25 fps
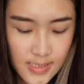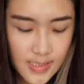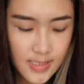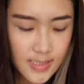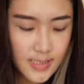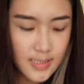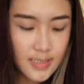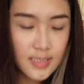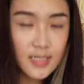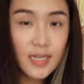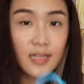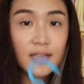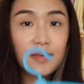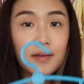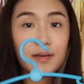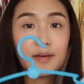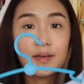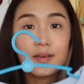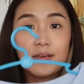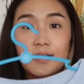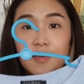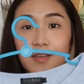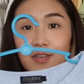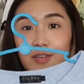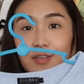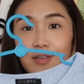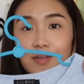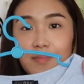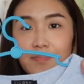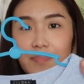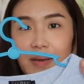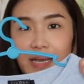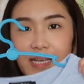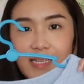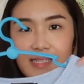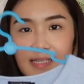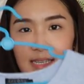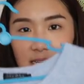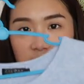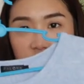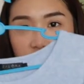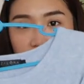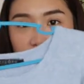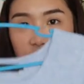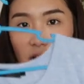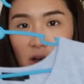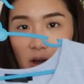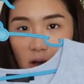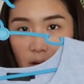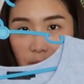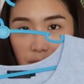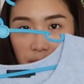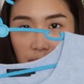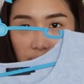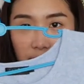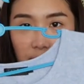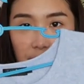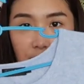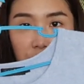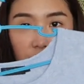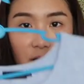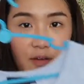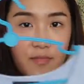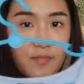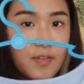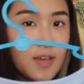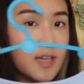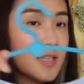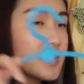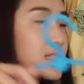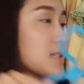is another cute basic top, perfect